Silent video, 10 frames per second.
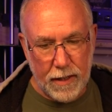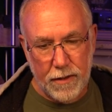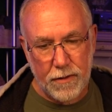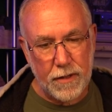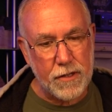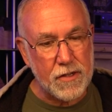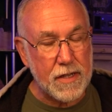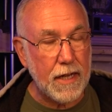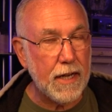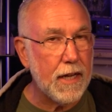I don't
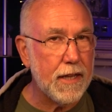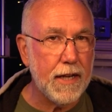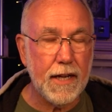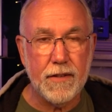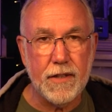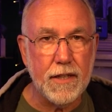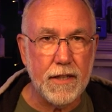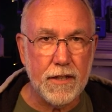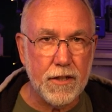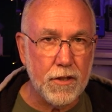understand how that has
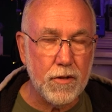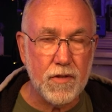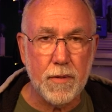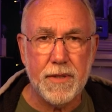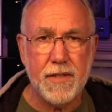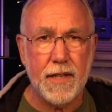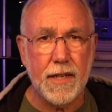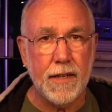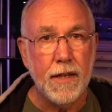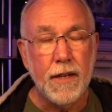anything to do. Somebody
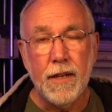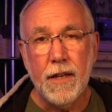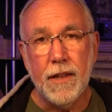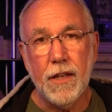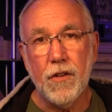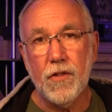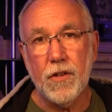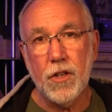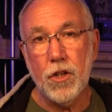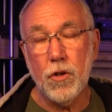said they use it
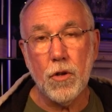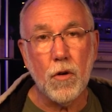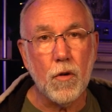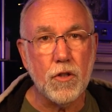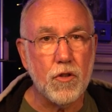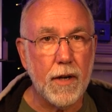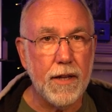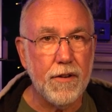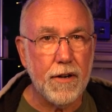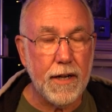to cure or dry
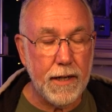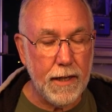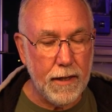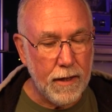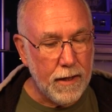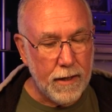their honey.